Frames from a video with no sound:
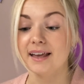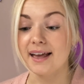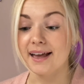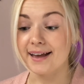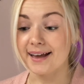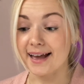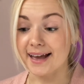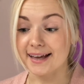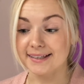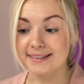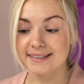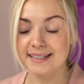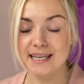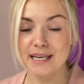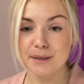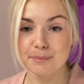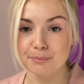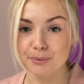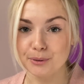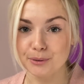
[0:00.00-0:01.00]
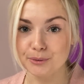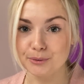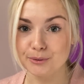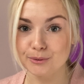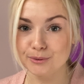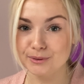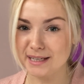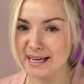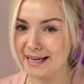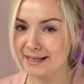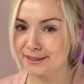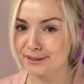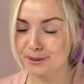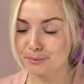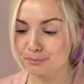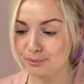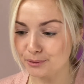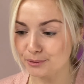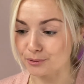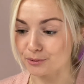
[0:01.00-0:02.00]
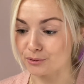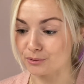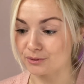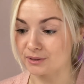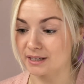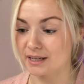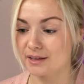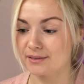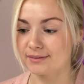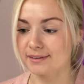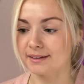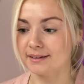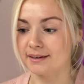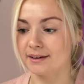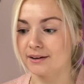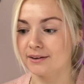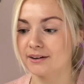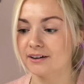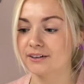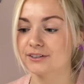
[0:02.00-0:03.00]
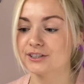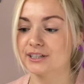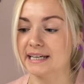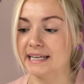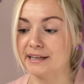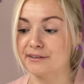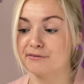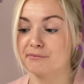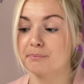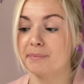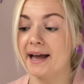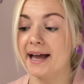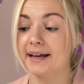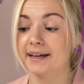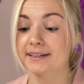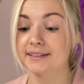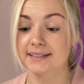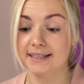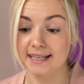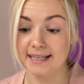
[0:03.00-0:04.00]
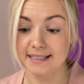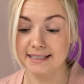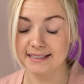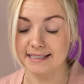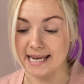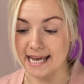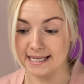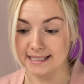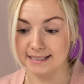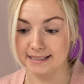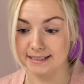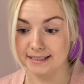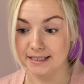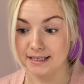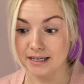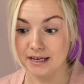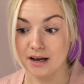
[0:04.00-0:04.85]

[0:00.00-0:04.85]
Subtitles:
As he pulled and pulled the large leaf back to his nest,